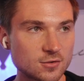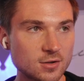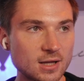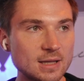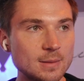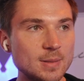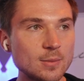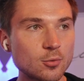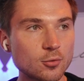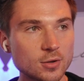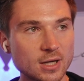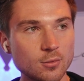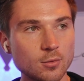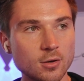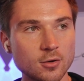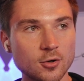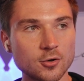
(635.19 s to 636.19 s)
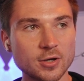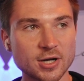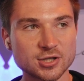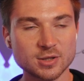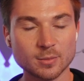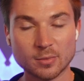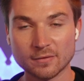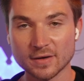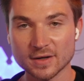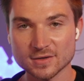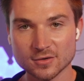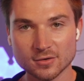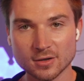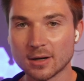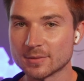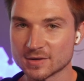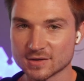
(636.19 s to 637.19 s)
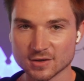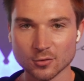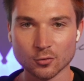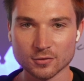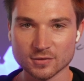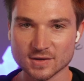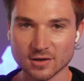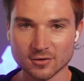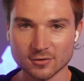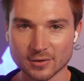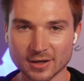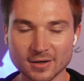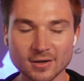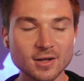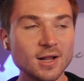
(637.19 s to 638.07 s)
And then people were like, well, are you actually a professor? I'm just a course seller, right?